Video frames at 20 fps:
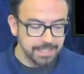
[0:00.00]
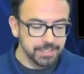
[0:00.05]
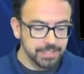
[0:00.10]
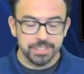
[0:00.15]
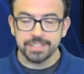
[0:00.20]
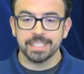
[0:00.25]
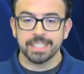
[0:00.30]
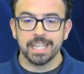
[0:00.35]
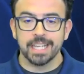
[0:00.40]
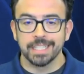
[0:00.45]

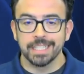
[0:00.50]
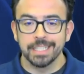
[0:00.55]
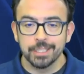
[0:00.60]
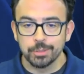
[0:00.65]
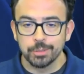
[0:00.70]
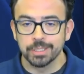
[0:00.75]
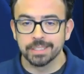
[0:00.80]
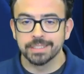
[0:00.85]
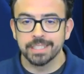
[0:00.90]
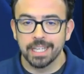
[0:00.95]
just to kind of get
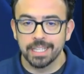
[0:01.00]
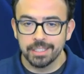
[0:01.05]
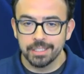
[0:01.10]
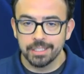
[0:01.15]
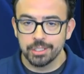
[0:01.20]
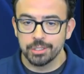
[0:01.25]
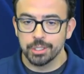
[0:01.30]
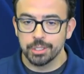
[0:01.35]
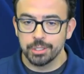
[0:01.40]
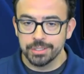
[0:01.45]
you excited
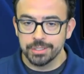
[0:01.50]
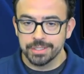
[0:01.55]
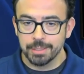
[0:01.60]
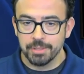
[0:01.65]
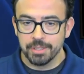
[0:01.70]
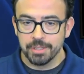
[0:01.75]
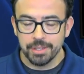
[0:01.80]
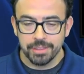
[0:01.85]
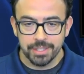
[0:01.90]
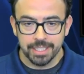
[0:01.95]
to show you some
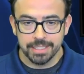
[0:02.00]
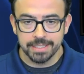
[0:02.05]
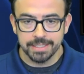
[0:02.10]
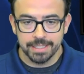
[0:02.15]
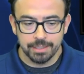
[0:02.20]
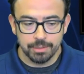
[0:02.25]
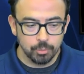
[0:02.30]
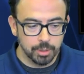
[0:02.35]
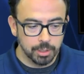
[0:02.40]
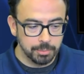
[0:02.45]
of the things
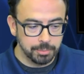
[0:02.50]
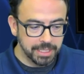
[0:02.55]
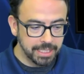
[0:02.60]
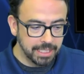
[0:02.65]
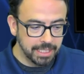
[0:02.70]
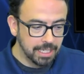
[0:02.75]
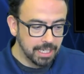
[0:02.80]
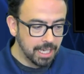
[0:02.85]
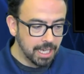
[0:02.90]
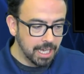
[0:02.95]
that we'll
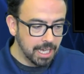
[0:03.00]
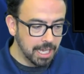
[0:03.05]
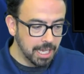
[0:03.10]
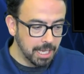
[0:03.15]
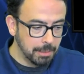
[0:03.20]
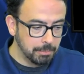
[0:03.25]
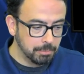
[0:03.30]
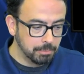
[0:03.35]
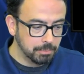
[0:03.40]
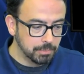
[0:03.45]
be
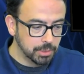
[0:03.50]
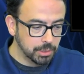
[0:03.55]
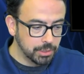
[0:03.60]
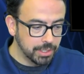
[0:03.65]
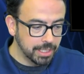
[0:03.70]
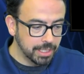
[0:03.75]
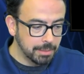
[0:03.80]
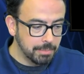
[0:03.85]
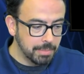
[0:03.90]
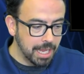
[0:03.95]
um,
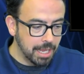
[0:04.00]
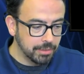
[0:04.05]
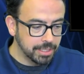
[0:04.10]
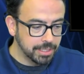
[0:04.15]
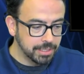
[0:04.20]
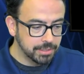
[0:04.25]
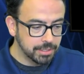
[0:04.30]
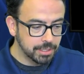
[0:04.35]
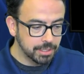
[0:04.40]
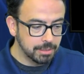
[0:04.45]
learning about
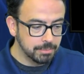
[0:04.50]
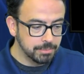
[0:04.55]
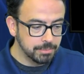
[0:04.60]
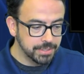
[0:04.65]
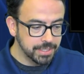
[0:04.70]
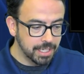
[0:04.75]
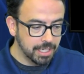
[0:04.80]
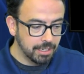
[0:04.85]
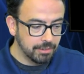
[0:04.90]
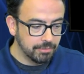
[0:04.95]
in
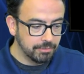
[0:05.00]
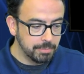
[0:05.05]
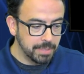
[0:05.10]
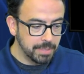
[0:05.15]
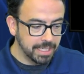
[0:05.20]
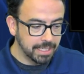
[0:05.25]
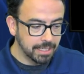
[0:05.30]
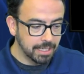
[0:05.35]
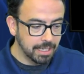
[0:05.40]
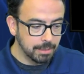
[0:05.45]
terms of
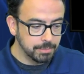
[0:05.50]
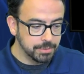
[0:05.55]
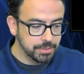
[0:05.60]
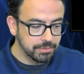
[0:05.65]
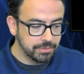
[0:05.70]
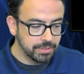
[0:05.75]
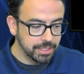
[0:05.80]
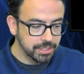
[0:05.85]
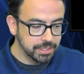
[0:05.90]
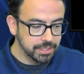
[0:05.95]
making
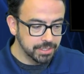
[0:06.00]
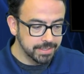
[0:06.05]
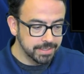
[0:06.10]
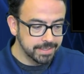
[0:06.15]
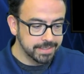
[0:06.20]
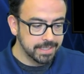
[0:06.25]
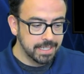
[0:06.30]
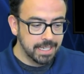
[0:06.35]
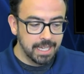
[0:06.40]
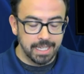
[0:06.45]

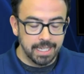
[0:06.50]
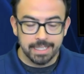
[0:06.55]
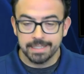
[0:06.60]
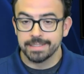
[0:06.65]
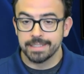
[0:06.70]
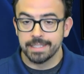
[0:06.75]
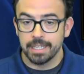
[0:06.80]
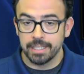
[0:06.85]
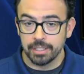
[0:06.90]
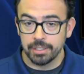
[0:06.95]
observations and
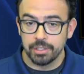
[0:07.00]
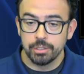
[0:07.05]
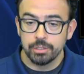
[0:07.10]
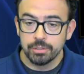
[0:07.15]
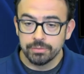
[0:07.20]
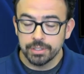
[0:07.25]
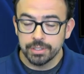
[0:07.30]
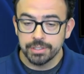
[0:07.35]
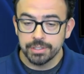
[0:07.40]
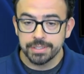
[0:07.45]
studying the
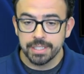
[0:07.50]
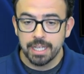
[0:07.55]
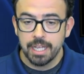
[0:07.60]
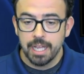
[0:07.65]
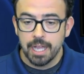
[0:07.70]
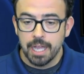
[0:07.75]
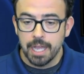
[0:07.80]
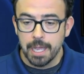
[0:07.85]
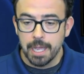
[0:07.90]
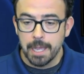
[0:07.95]
universe.
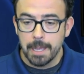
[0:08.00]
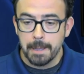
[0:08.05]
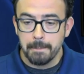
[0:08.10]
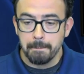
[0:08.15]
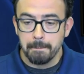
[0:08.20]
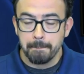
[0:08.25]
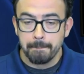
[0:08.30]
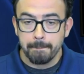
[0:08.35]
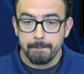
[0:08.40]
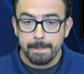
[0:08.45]

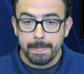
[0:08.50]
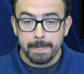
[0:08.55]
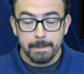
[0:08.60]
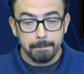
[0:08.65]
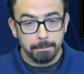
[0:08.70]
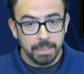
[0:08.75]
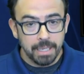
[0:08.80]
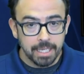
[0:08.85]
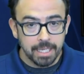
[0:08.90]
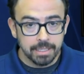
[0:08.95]
Um,
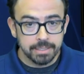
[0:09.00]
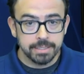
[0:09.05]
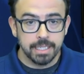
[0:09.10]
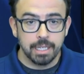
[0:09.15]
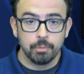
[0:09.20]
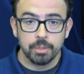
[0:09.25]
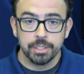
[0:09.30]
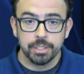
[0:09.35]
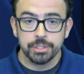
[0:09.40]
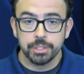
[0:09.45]
but I
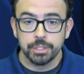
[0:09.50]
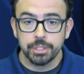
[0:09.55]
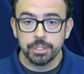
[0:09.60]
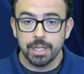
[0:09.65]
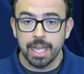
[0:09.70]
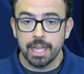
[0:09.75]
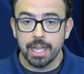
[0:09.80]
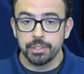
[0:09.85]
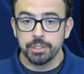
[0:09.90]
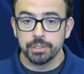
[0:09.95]
want to show you
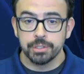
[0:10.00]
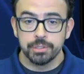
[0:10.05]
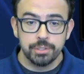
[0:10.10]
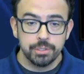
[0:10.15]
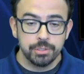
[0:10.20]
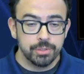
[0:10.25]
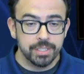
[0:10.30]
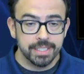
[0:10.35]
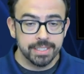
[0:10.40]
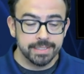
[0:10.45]
how you can
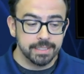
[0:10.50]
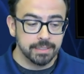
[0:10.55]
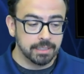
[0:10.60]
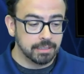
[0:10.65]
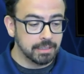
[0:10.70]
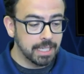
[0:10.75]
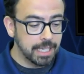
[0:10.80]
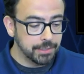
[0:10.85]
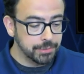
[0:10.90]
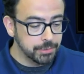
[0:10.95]
do this in the
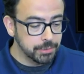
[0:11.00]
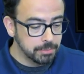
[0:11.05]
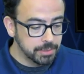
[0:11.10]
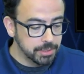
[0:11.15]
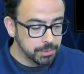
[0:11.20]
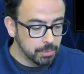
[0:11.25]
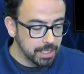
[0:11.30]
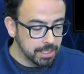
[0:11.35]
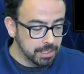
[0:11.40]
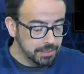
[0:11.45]
classroom
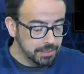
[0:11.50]
as well.